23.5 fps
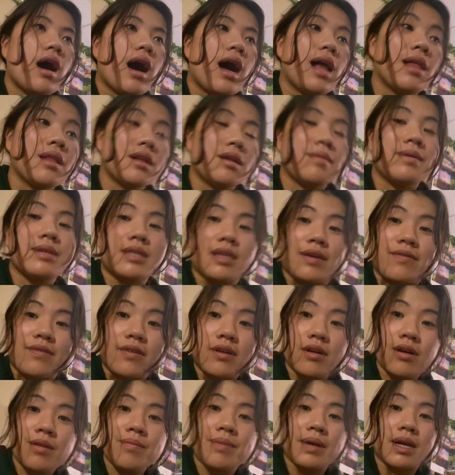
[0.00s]
a little bit
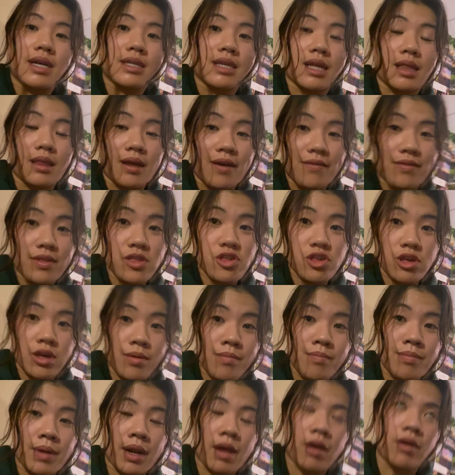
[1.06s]
difficult because I love the
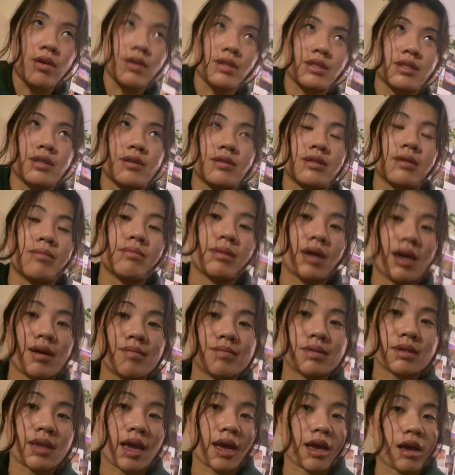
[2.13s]
gym, but I also
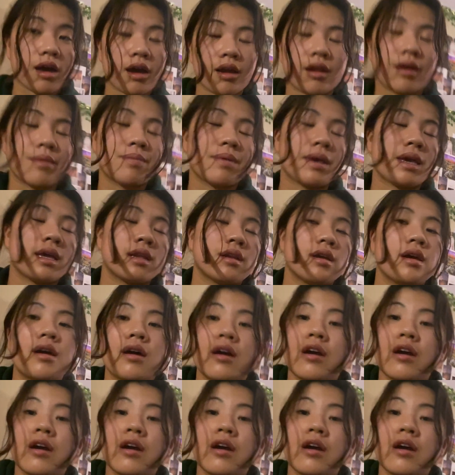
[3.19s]
sometimes get caught up in